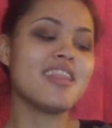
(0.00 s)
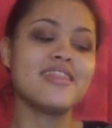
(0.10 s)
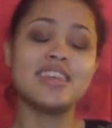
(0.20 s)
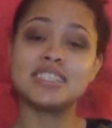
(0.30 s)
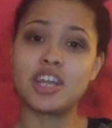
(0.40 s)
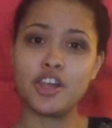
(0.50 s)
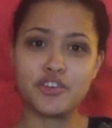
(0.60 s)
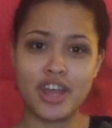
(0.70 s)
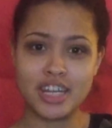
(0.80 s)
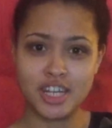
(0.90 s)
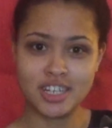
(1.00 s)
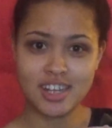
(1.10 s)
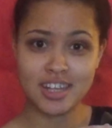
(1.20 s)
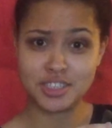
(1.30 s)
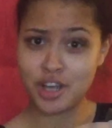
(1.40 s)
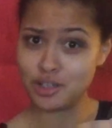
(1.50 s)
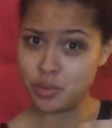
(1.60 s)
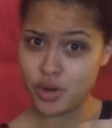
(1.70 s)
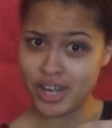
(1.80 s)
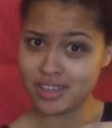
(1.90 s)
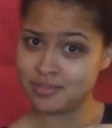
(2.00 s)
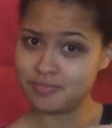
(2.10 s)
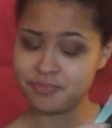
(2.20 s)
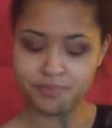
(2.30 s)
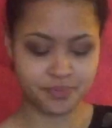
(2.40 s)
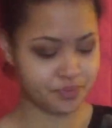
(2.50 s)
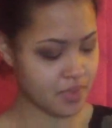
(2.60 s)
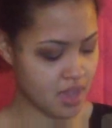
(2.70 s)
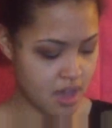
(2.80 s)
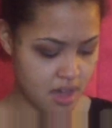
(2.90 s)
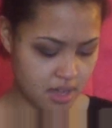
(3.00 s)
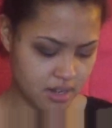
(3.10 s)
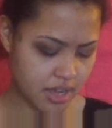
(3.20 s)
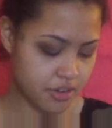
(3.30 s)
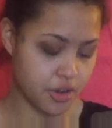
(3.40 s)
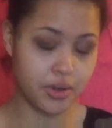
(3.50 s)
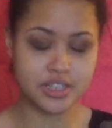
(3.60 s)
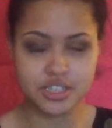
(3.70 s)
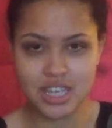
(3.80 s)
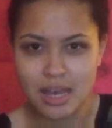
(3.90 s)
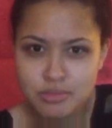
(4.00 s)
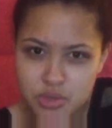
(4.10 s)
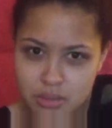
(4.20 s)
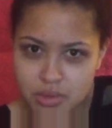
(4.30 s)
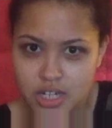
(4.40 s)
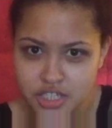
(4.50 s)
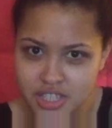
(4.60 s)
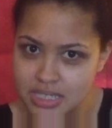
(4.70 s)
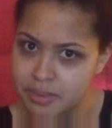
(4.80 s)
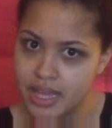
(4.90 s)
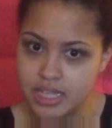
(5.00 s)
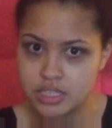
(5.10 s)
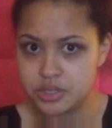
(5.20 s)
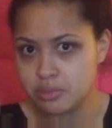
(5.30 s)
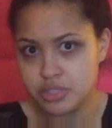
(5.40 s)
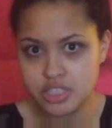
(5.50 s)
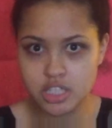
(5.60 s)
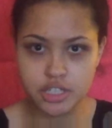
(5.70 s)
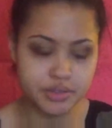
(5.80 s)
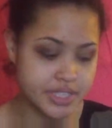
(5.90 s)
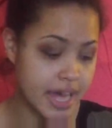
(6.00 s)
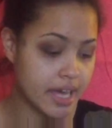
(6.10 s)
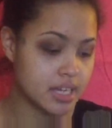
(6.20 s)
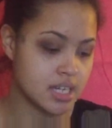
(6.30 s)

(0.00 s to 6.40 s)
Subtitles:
This color right here. It's called Warning. And I don't know, it just comes with a brush in this palette, so I'm just going to use that.